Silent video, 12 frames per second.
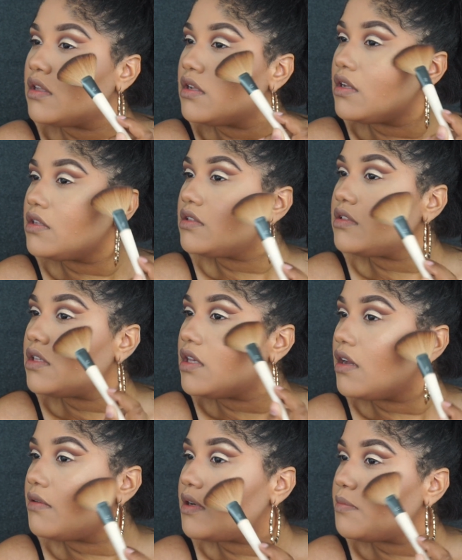Let's see
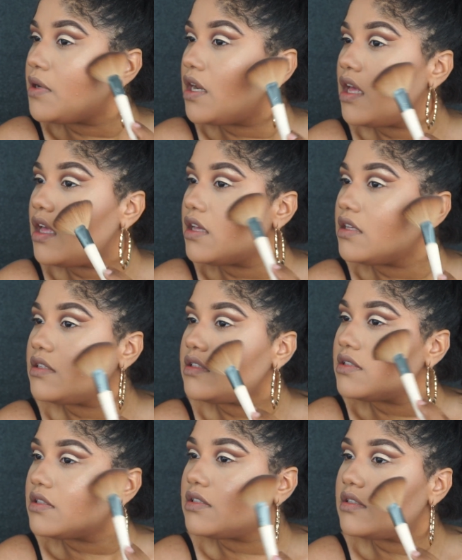how it applies.